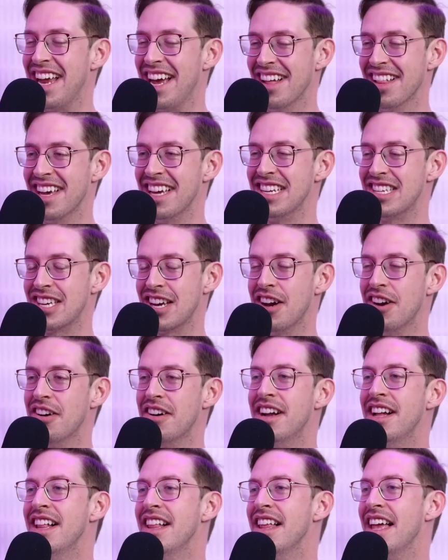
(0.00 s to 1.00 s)
an LA
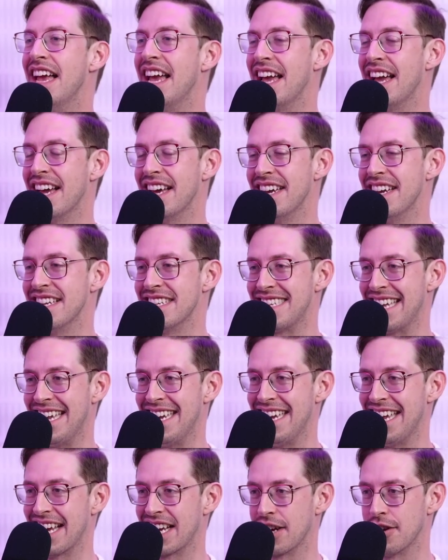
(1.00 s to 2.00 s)
show and a
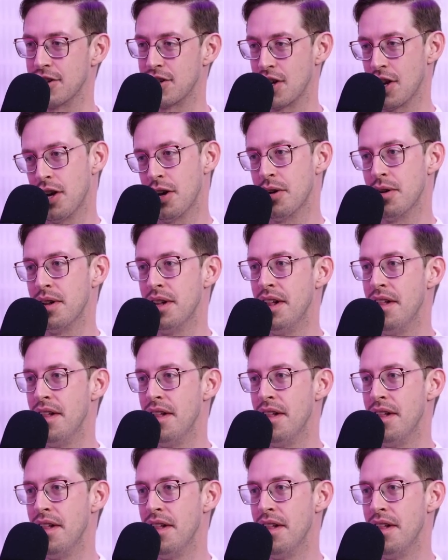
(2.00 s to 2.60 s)
San Diego show.